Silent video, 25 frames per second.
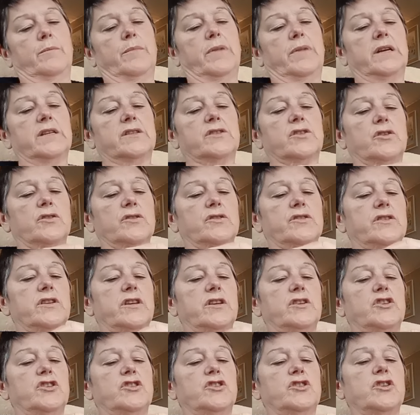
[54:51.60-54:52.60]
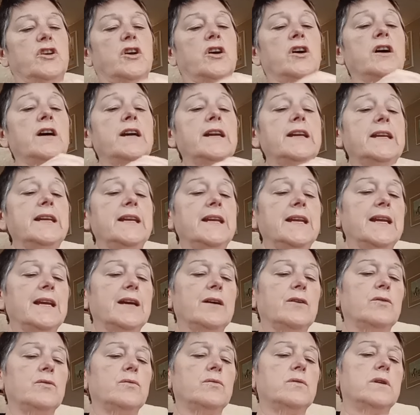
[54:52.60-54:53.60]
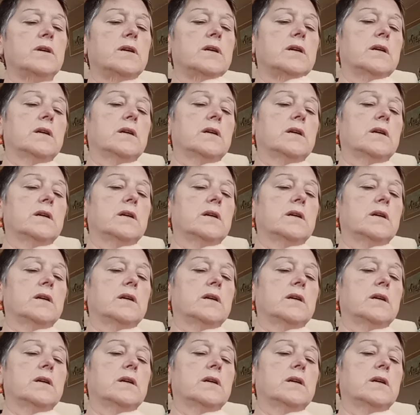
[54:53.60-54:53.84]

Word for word: But it's got such tiny little